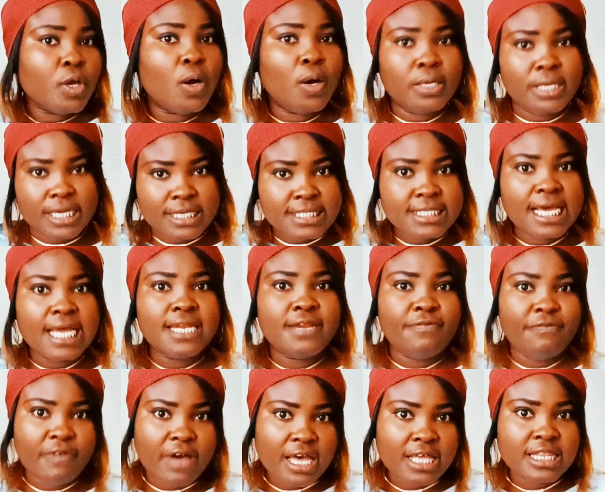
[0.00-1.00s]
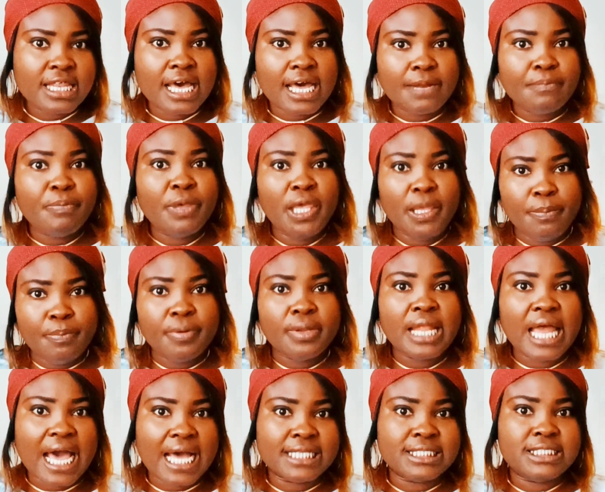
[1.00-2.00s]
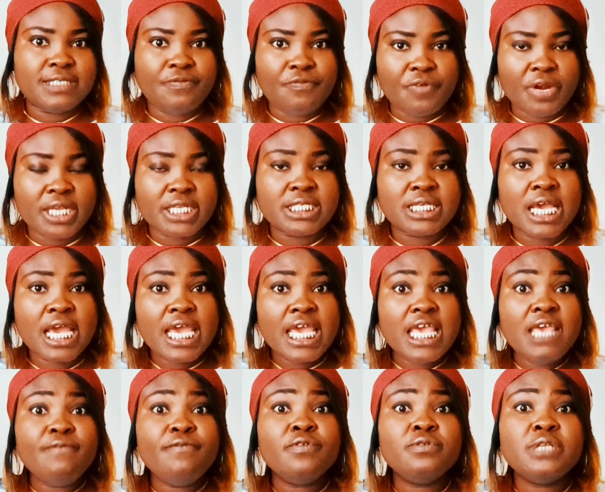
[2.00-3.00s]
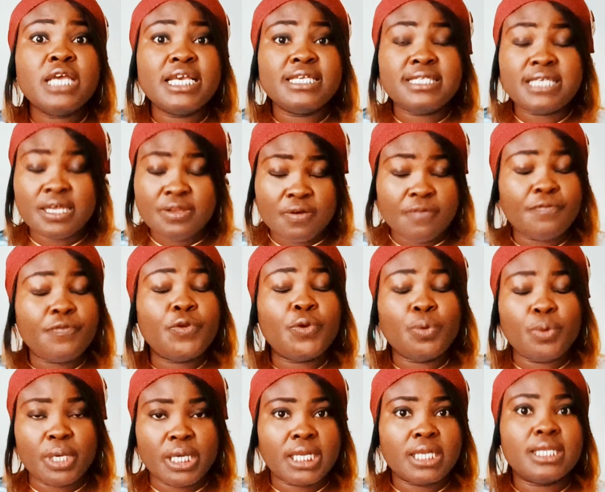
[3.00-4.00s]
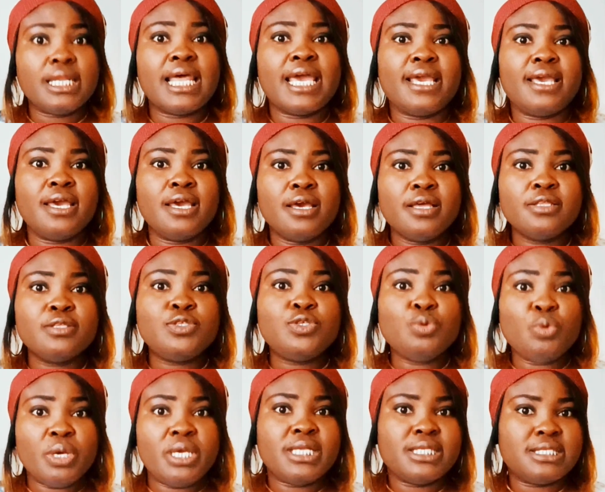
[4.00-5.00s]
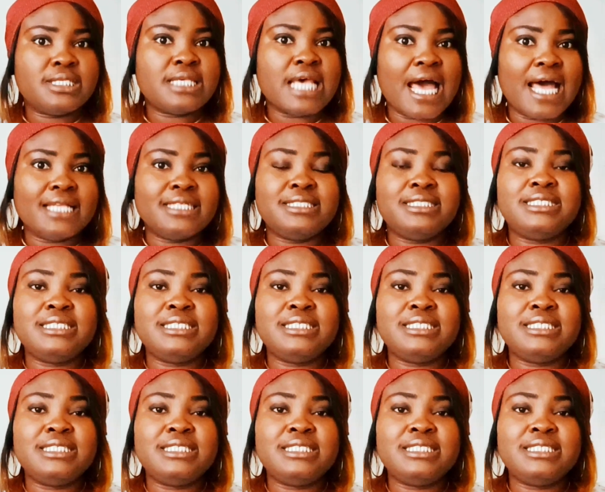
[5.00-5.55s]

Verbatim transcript: Understand the fact that people are different. Even a set of twins, like twins are